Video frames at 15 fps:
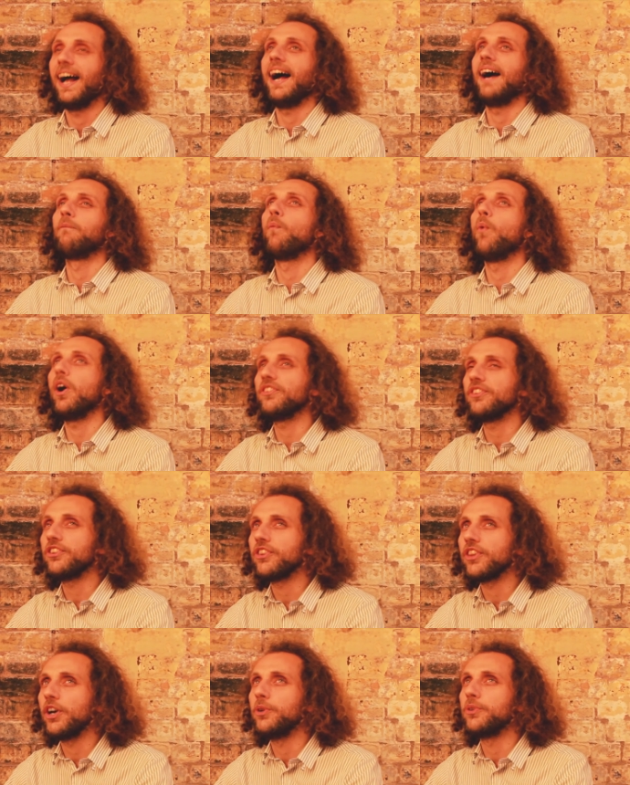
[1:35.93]
And
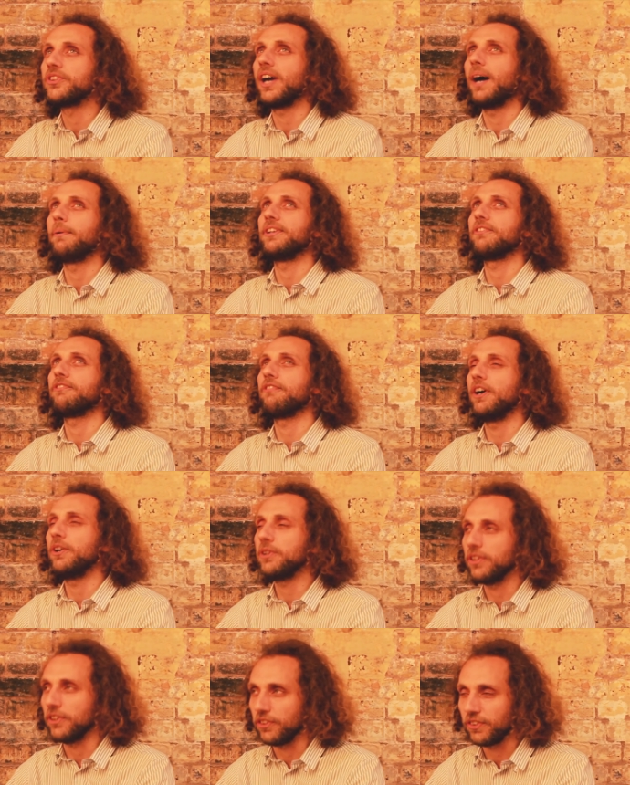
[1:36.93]
once those come into
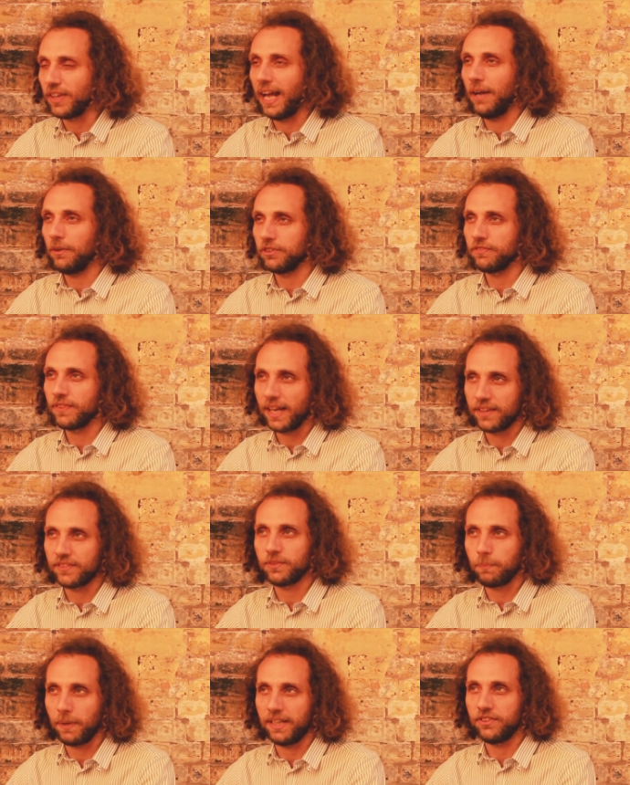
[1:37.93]
focus out of
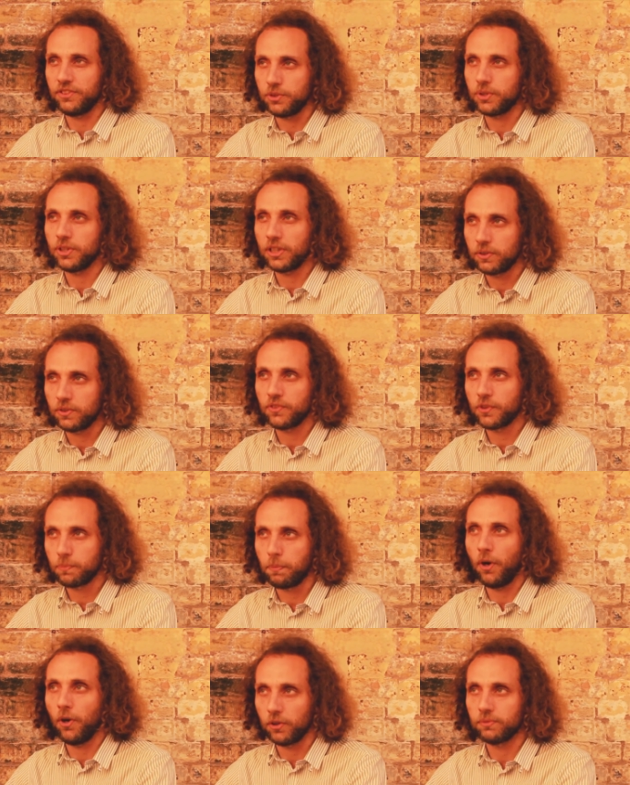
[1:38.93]
that space, you can
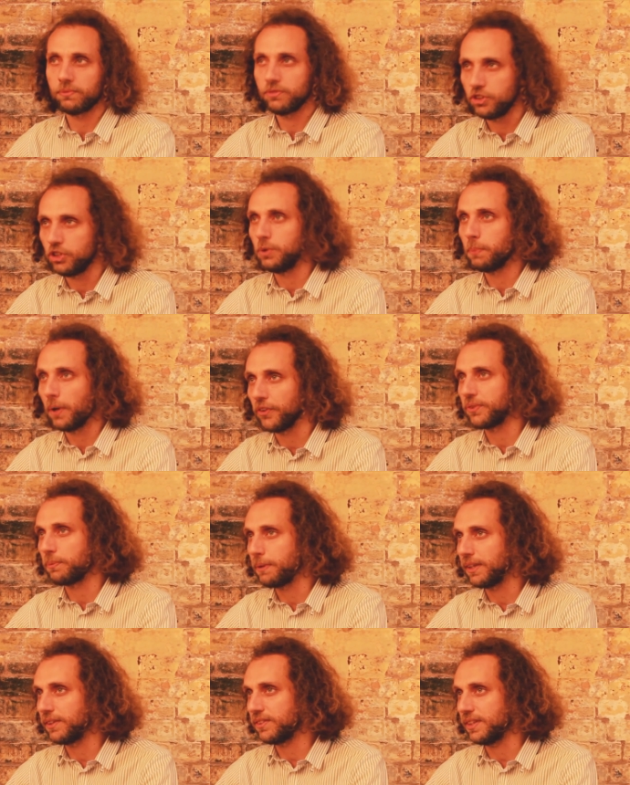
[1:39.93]
spot new
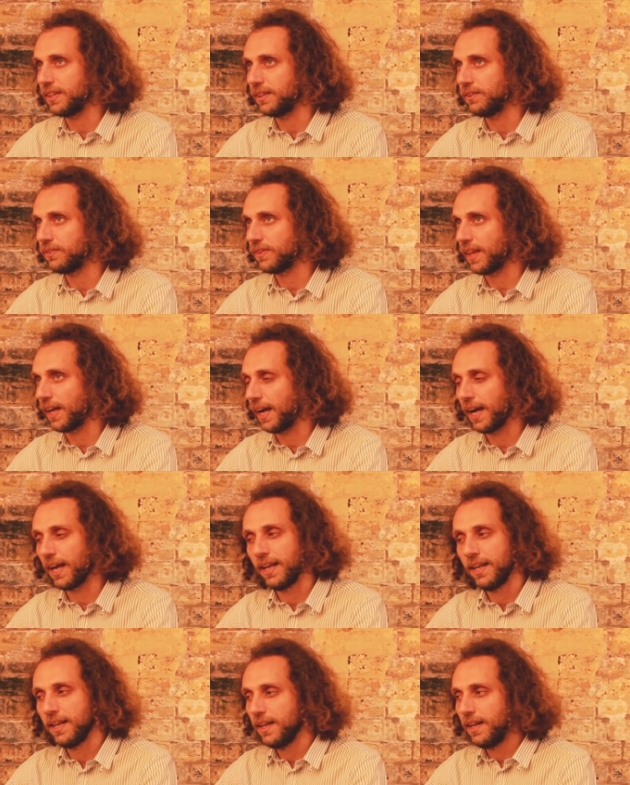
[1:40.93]
possibilities that
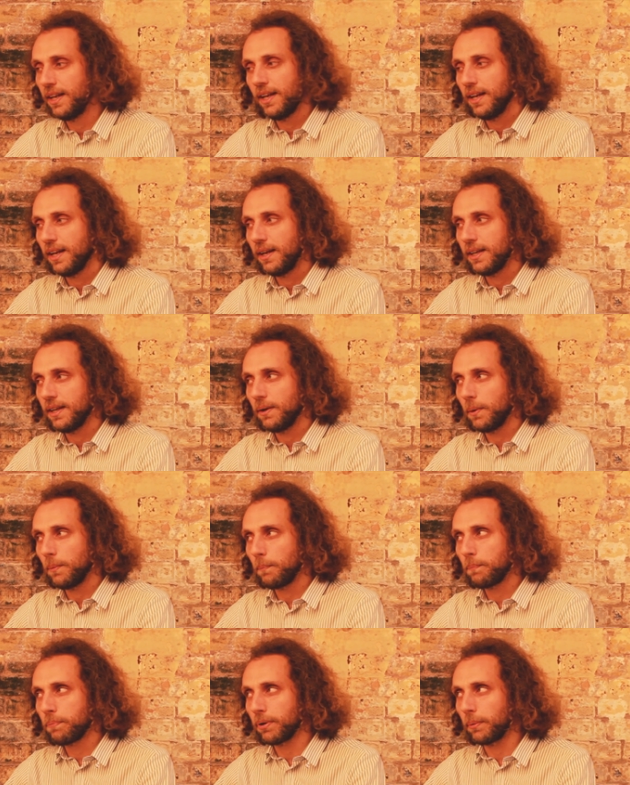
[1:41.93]

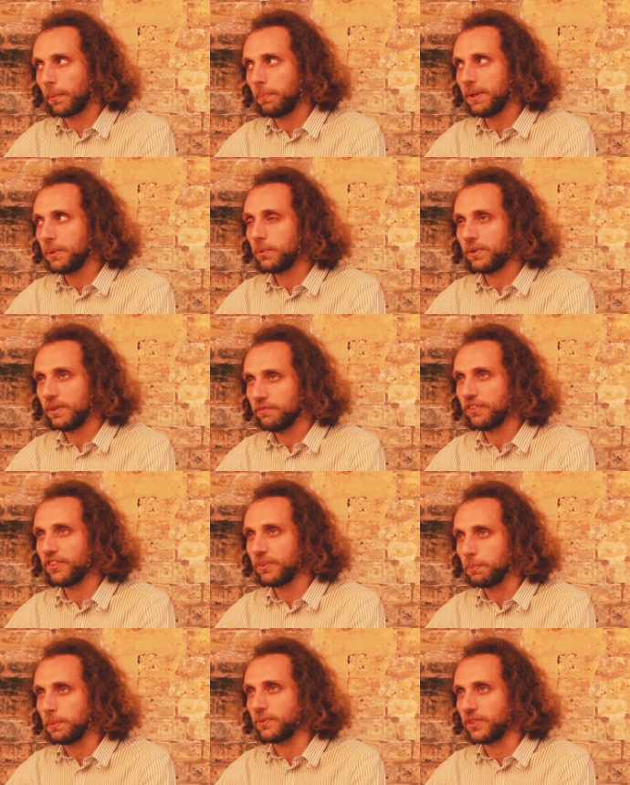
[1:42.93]
probably were
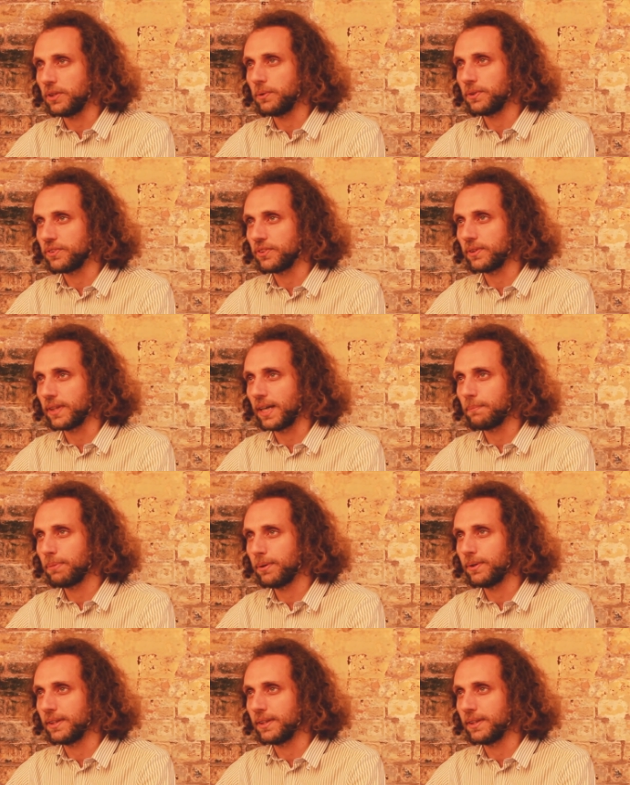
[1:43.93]
invisible to you until that